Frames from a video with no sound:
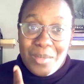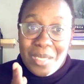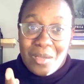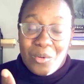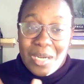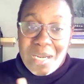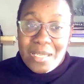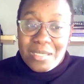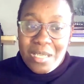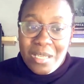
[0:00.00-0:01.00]
being
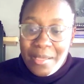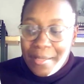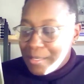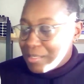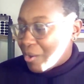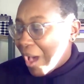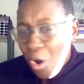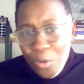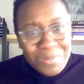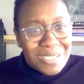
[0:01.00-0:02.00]
organized. So I
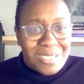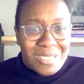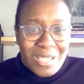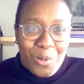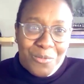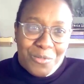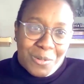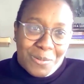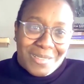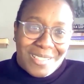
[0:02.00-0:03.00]
hope this is
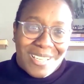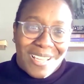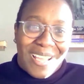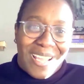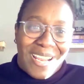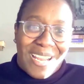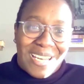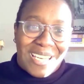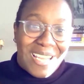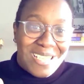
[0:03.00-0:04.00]
helpful
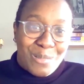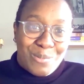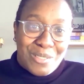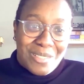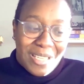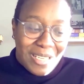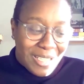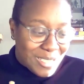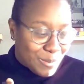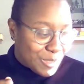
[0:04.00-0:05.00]
and less
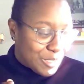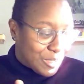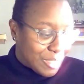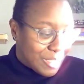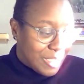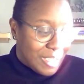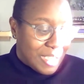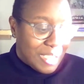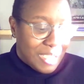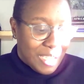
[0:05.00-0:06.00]
obscure
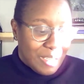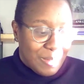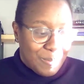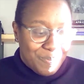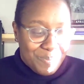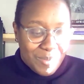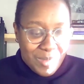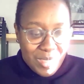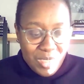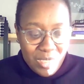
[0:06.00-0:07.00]
than
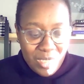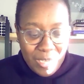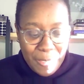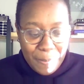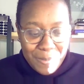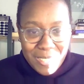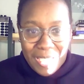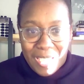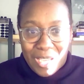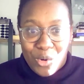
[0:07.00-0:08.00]

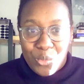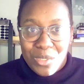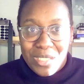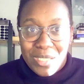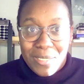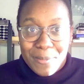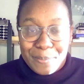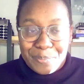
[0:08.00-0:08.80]
saying go read.